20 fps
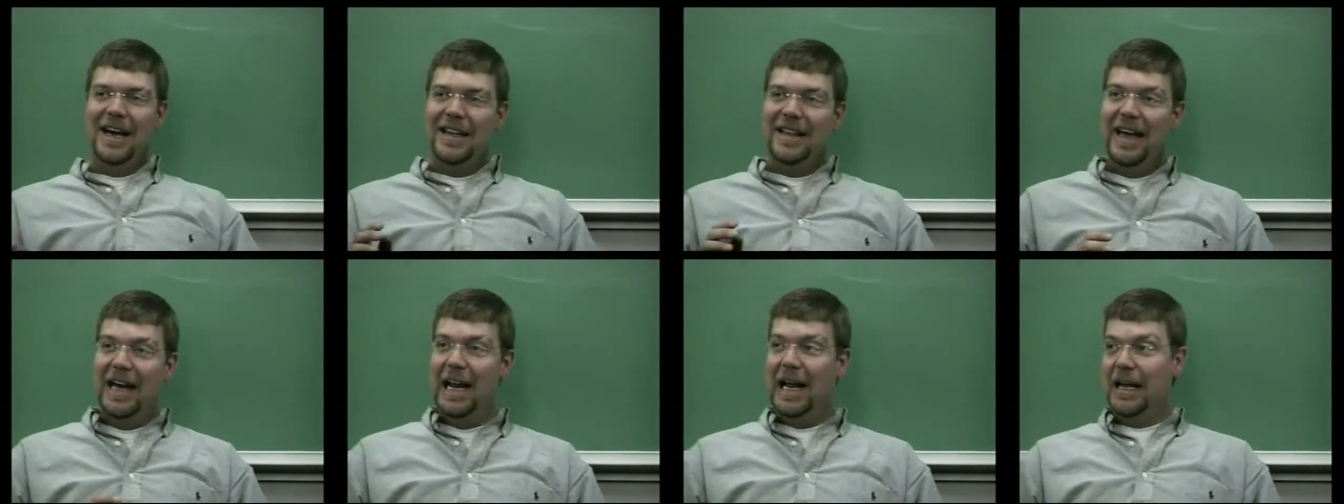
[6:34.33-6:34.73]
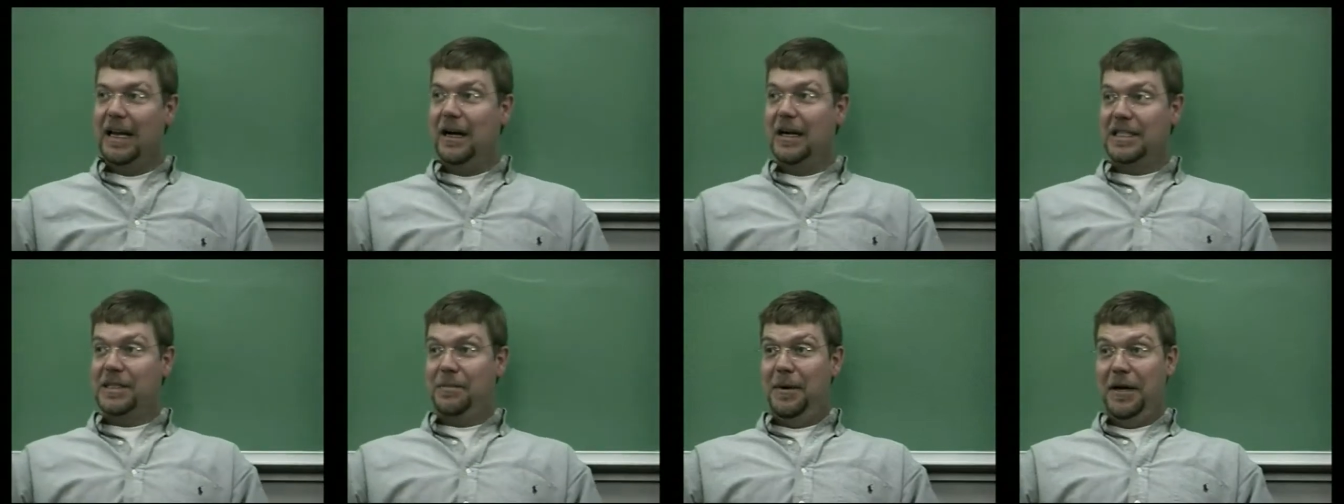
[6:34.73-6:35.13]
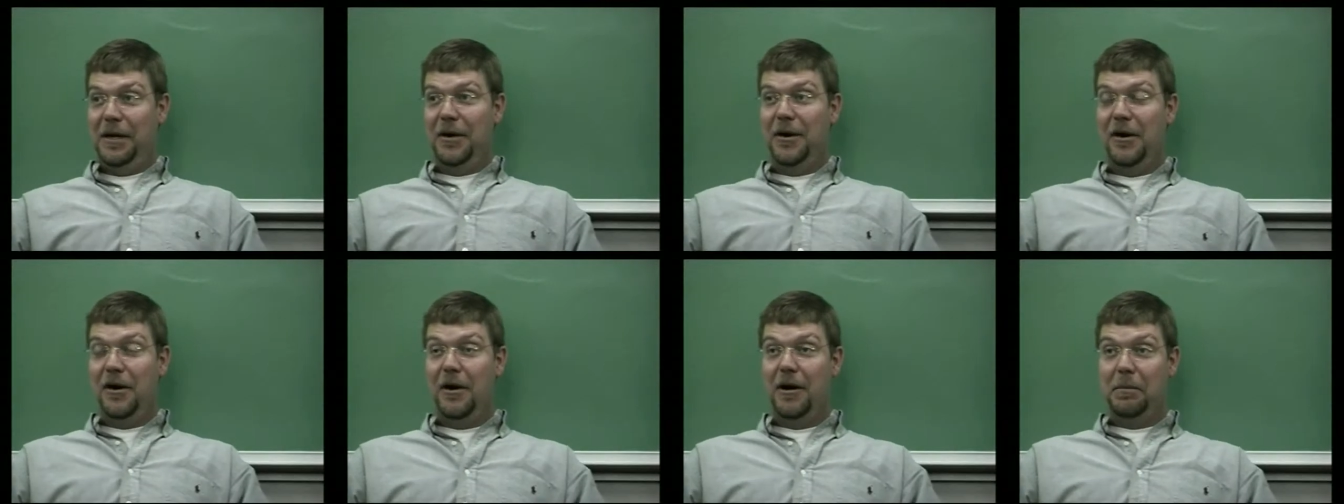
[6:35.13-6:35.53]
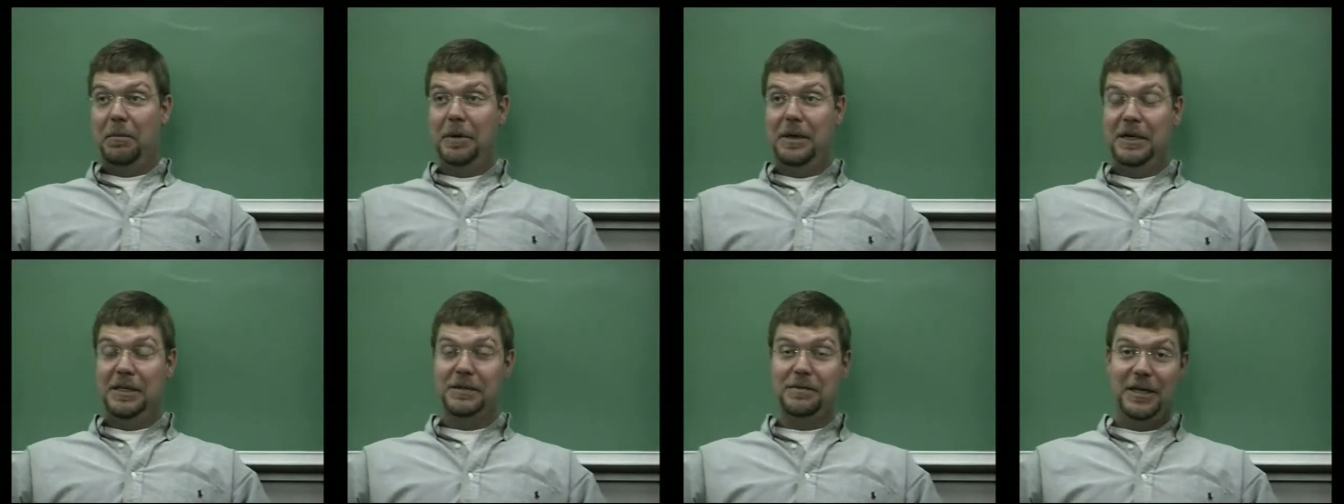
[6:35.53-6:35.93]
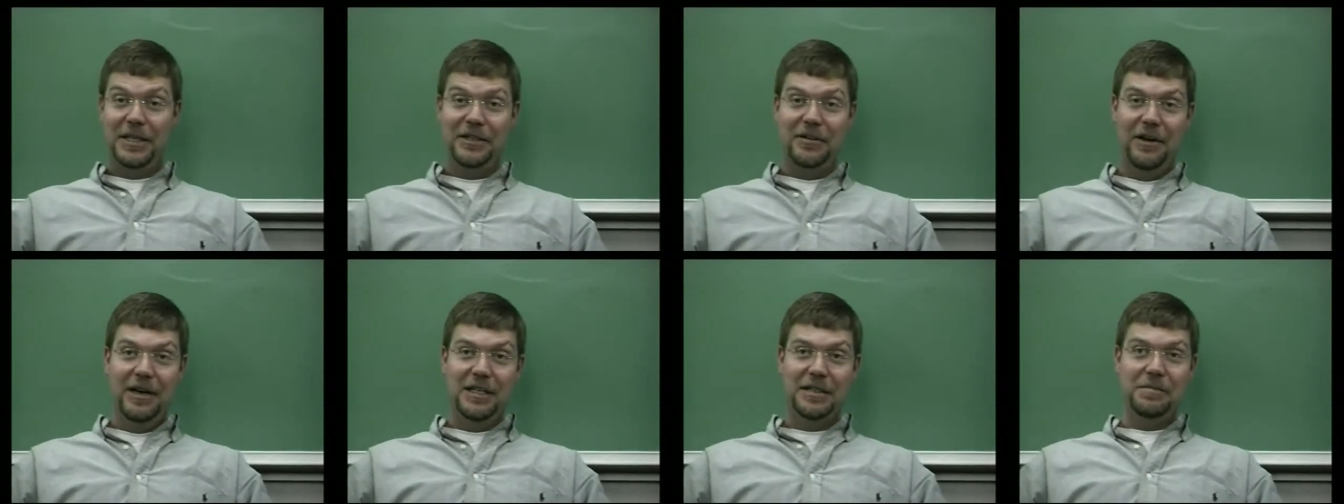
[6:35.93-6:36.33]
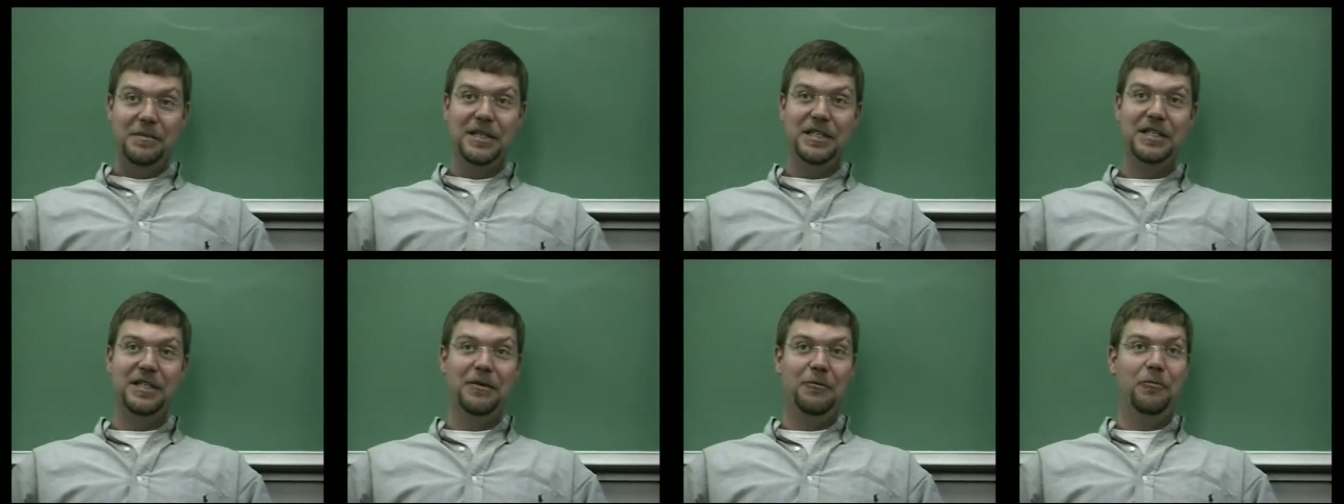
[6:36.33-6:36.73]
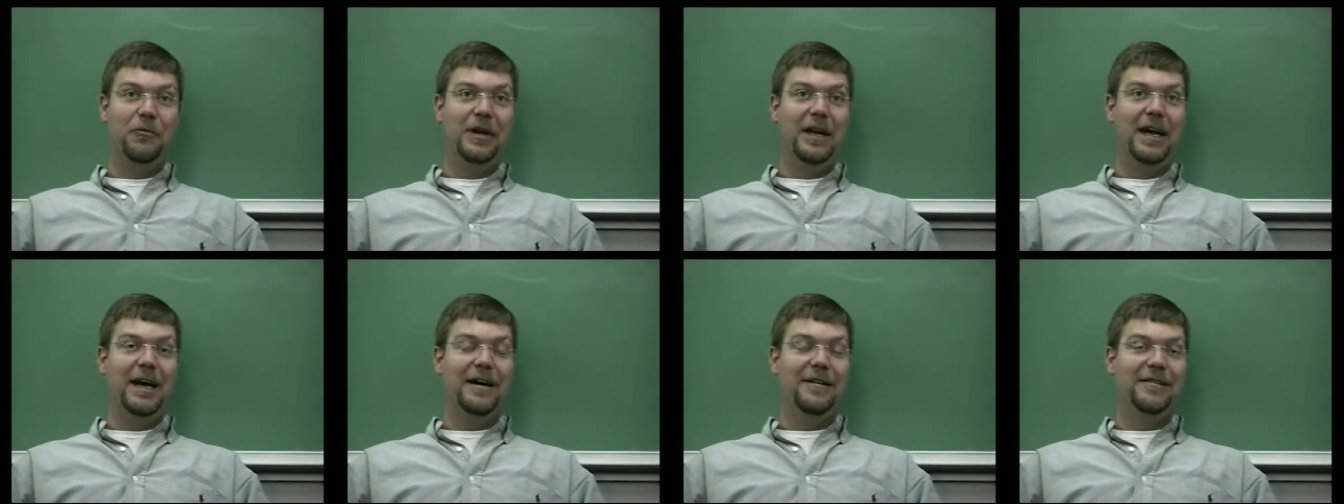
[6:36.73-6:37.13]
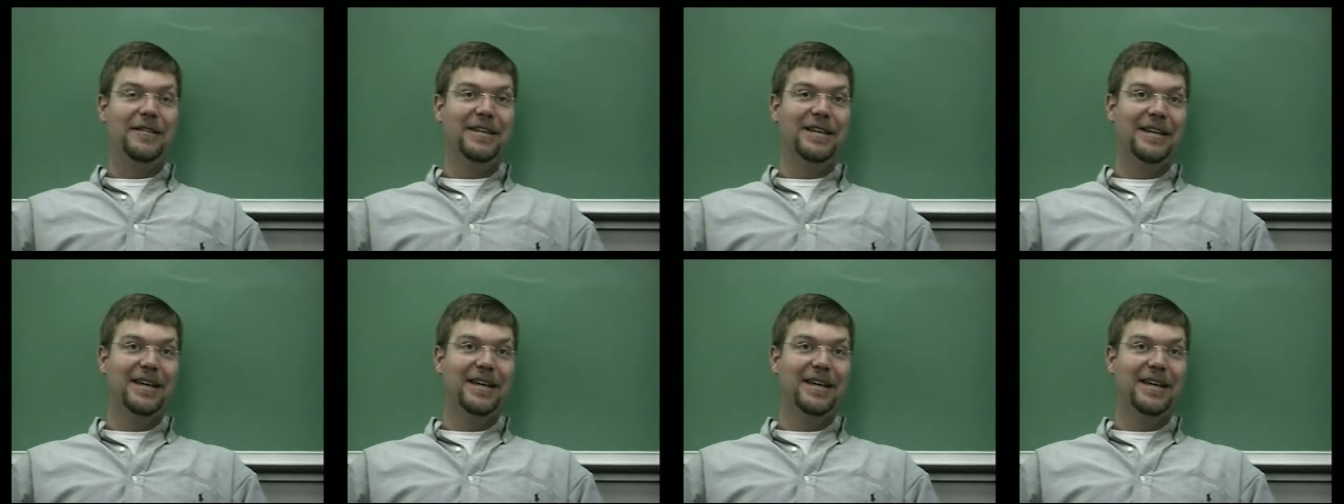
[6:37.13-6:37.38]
Then I lost my car because my transmission went out,